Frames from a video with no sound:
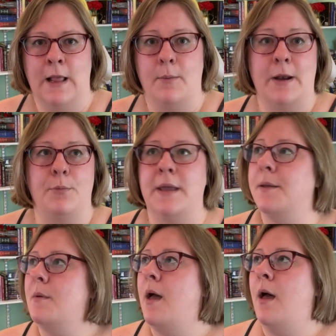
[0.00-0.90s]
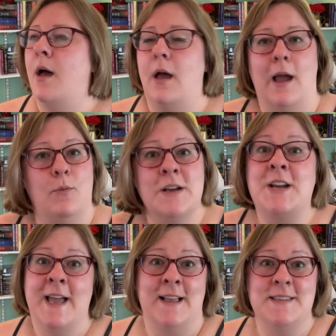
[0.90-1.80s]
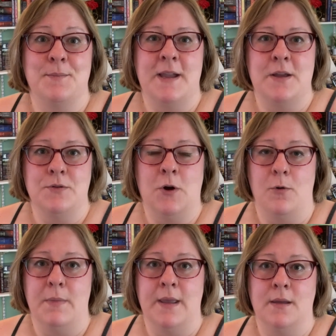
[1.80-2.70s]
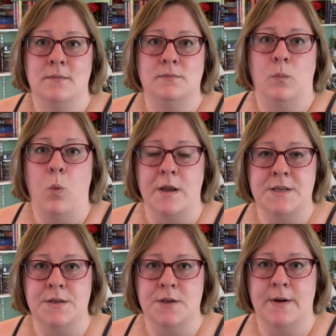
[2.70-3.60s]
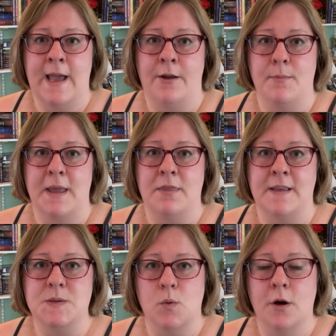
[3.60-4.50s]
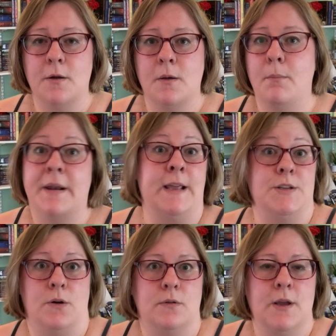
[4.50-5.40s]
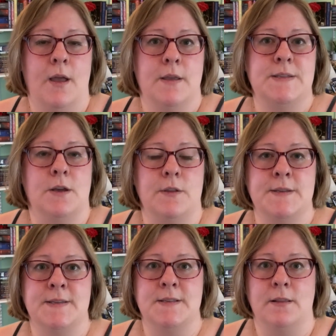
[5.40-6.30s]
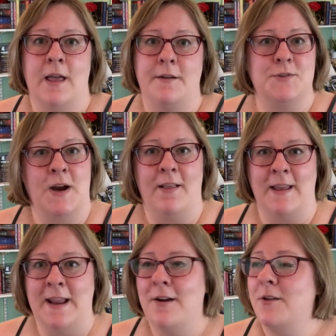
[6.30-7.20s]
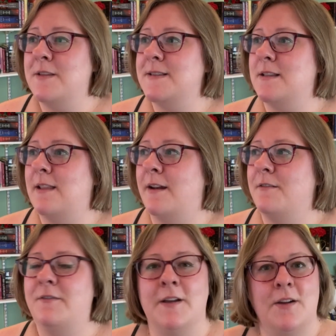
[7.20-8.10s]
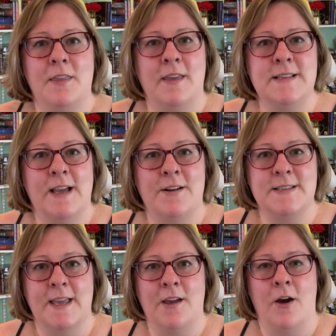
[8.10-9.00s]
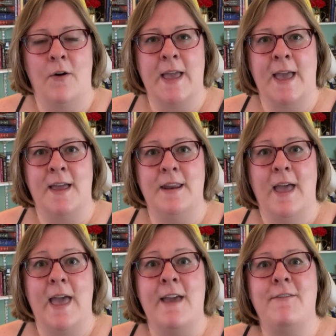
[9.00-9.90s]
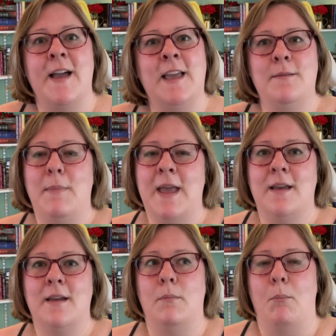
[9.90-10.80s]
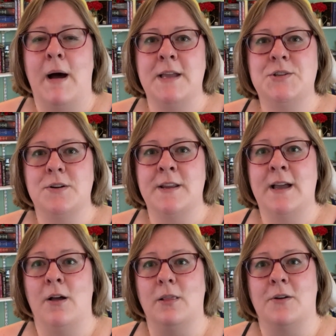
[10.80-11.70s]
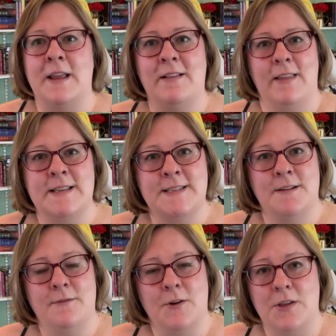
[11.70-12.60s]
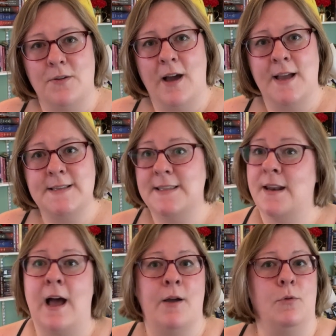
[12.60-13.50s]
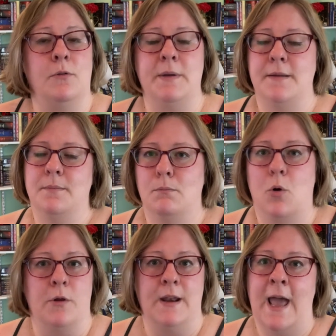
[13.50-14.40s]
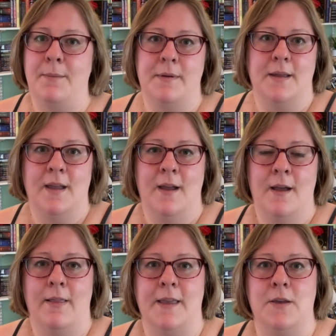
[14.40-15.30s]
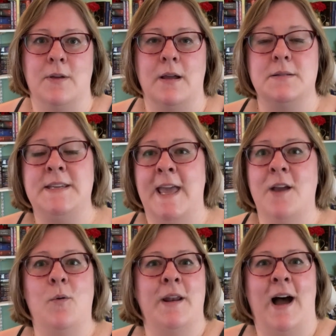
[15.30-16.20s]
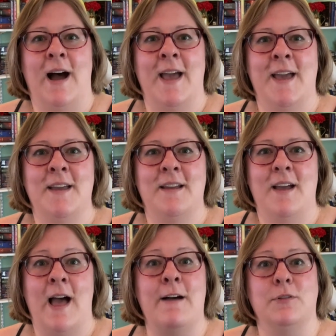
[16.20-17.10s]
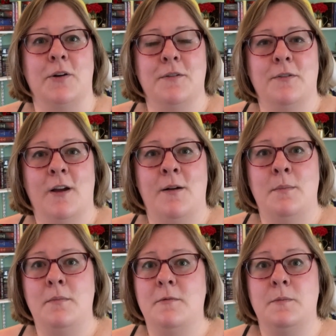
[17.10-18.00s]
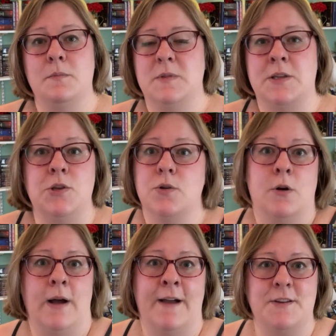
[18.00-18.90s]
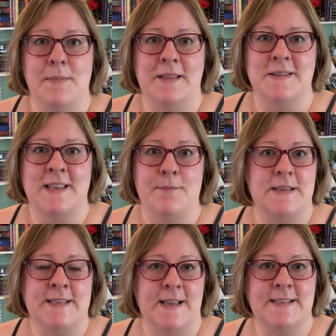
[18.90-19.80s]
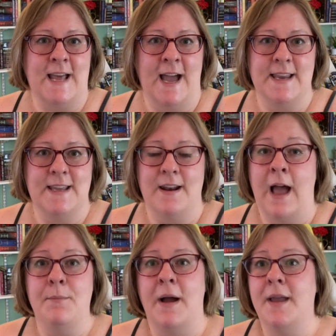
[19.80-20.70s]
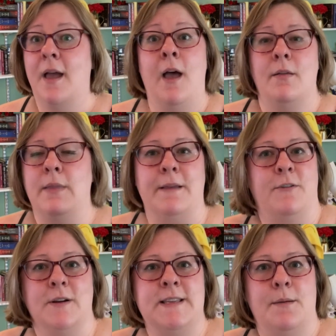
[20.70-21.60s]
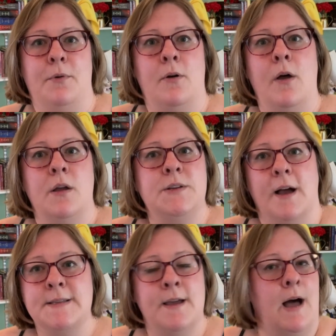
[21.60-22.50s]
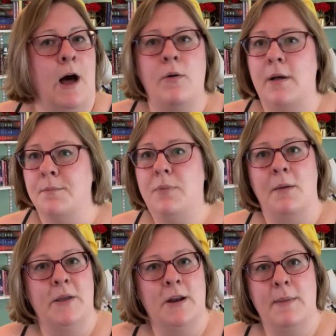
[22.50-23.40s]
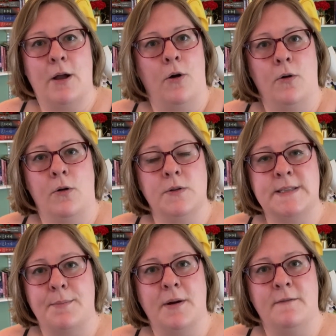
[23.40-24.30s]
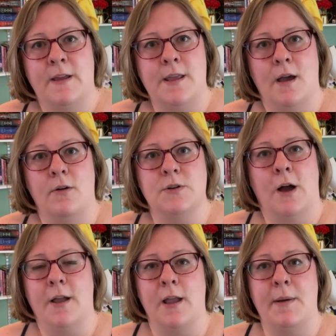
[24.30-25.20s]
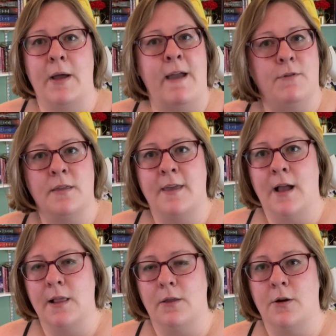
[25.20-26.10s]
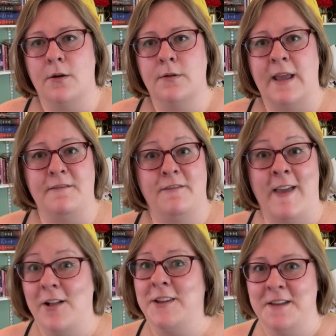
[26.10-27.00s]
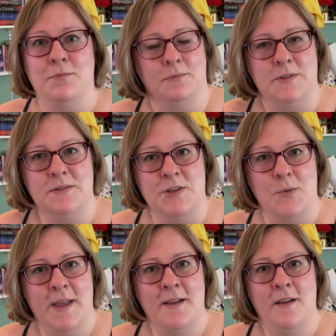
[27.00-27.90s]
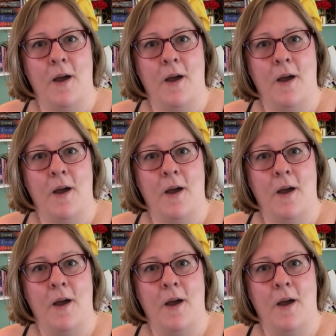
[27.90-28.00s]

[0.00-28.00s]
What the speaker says: elemental P. I wish I had somebody who told me what to do and how to make things work, but I don't. So this is a lot of trial and error. This is a lot of figuring things out as I go. And if I can make my journey a learning lesson for you guys, then I will be more than happy. Like, you can take what I have learned from, so you don't have to make the same mistakes I did. I might, like, for example, Tosca, I'm probably going to make a whole separate video talking about everything I learned and failed at doing